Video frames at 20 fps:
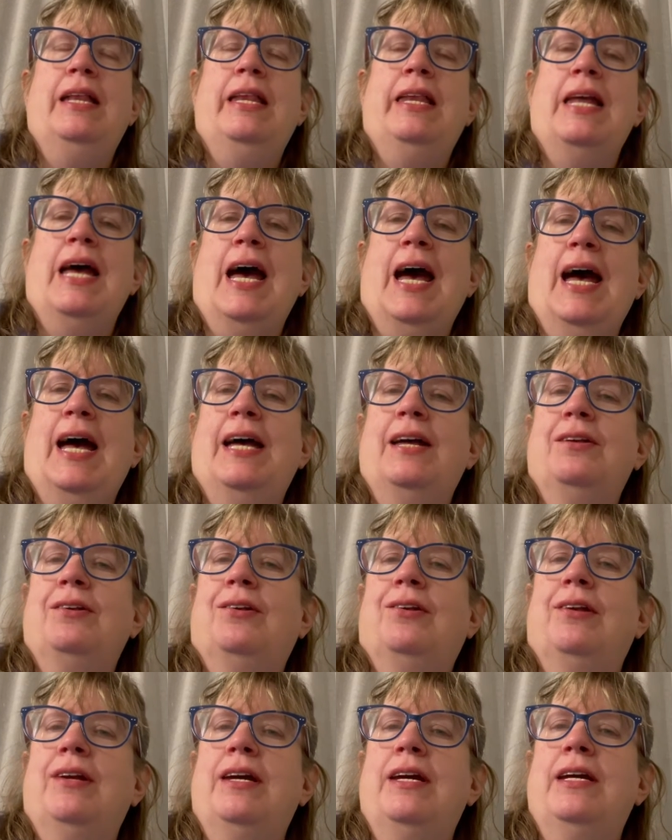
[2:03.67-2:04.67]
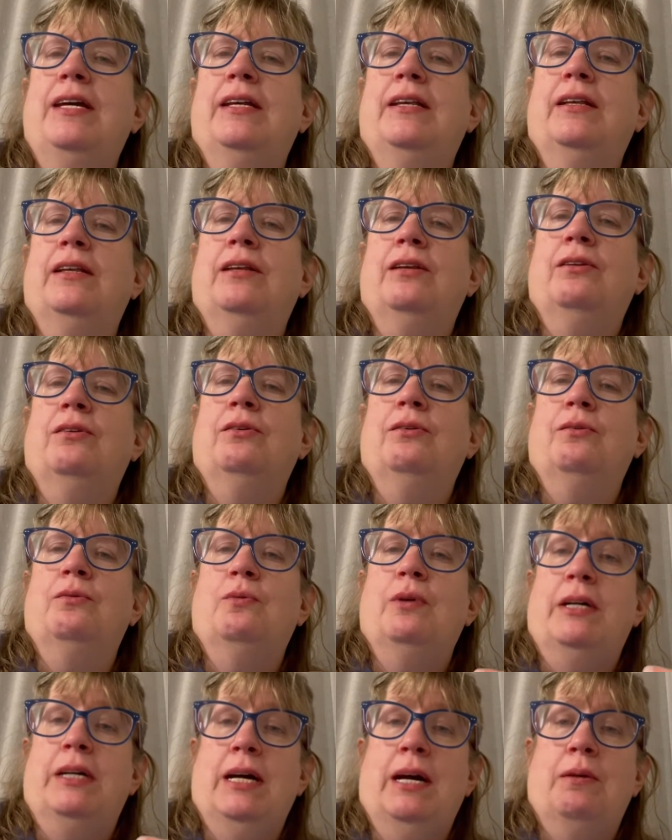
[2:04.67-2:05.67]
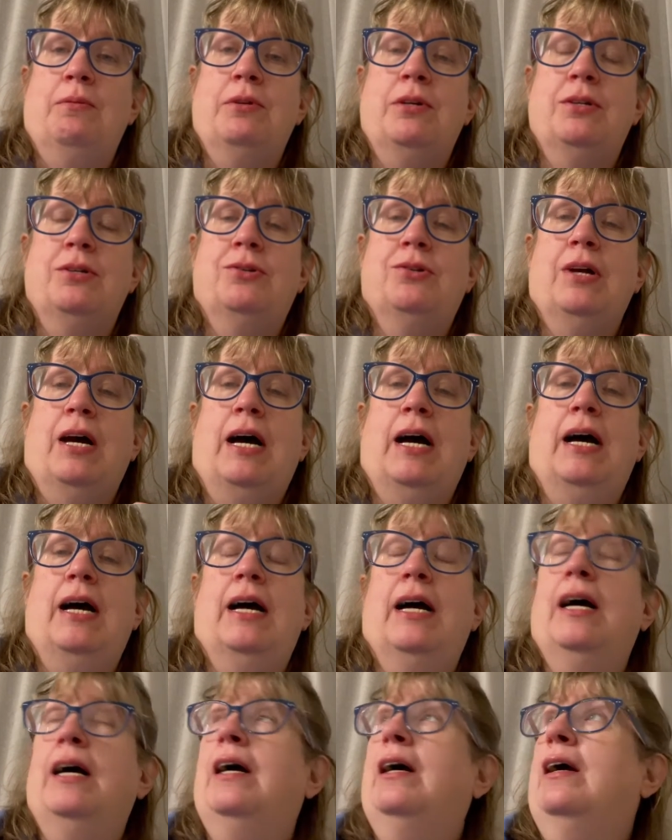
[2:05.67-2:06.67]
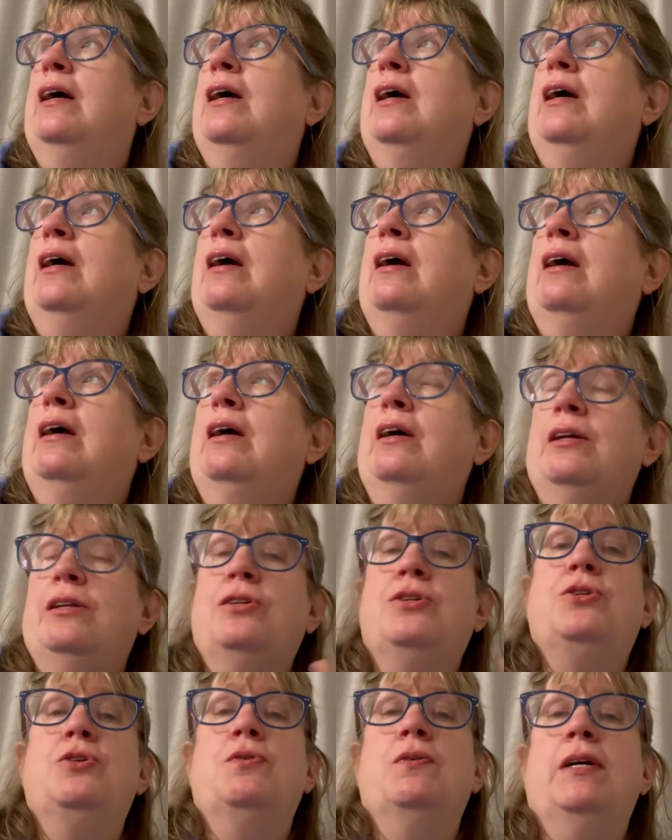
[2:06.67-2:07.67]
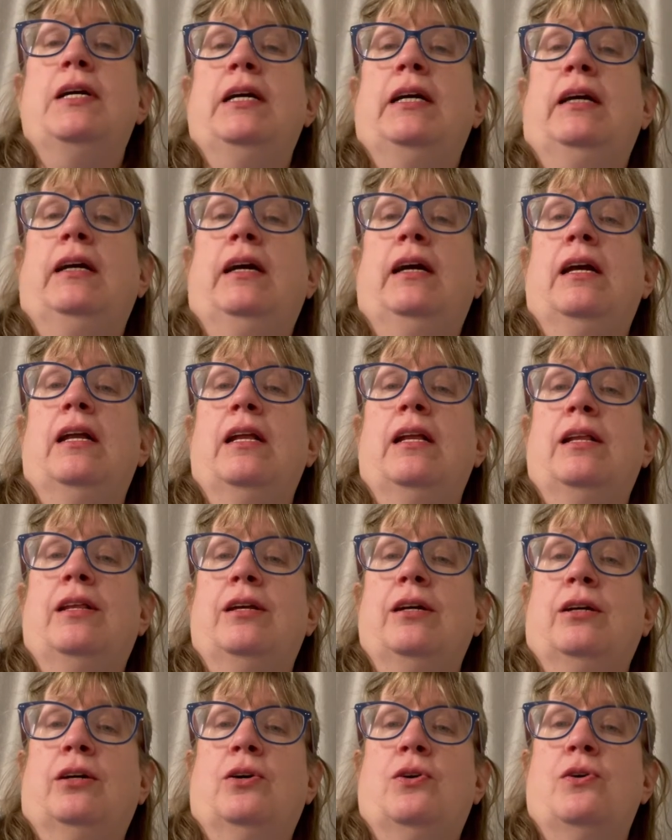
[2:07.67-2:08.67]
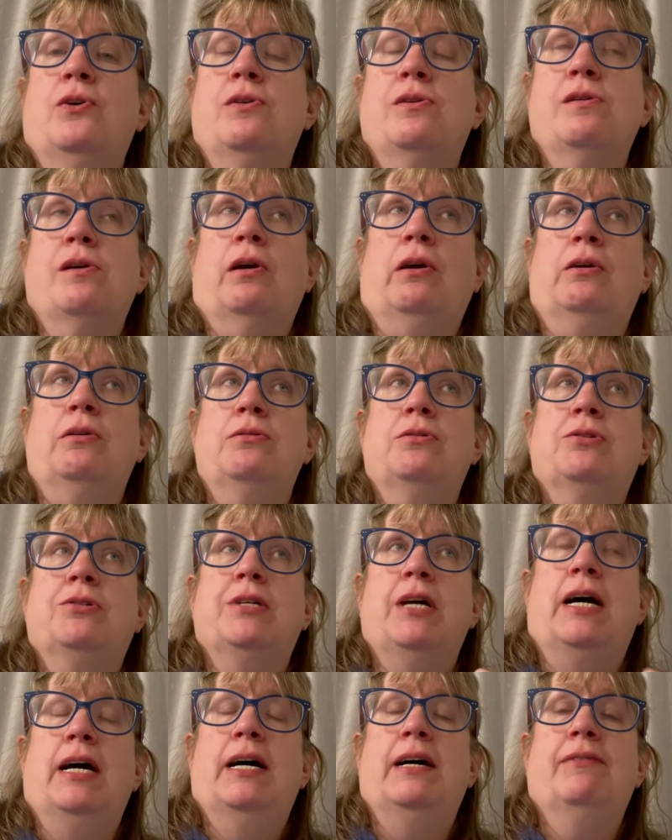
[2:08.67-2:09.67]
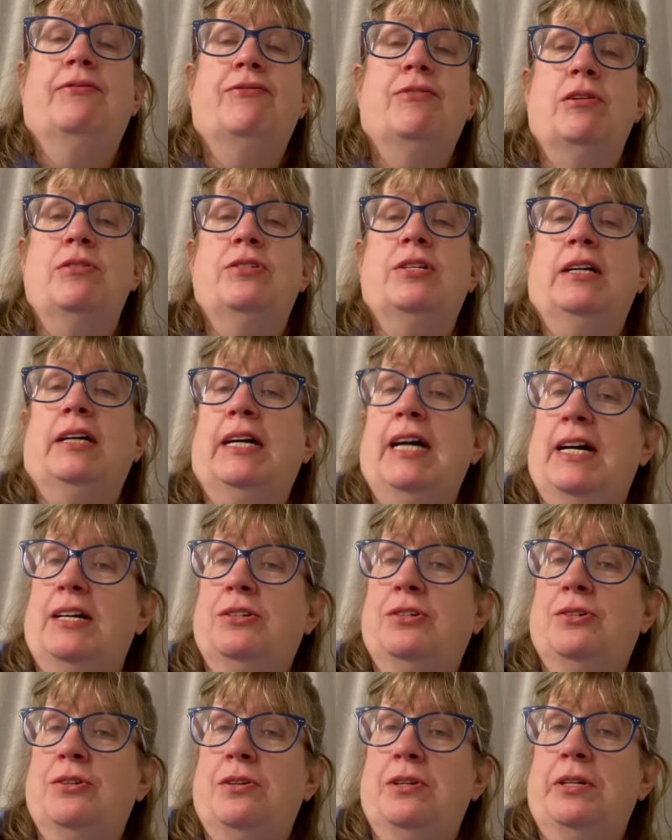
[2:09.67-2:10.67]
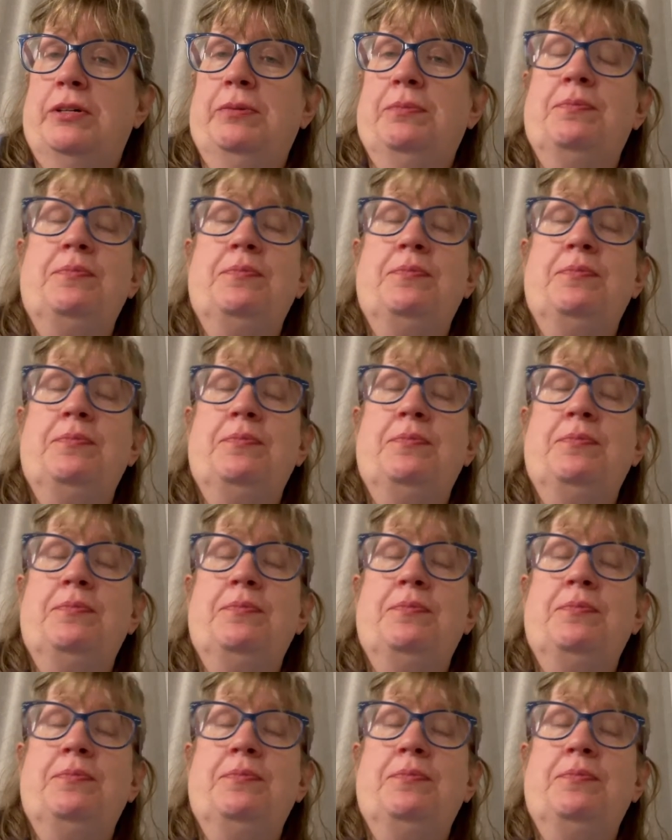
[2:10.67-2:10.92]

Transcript: as in when I was uh, doing the Kohr's uh, frozen custard,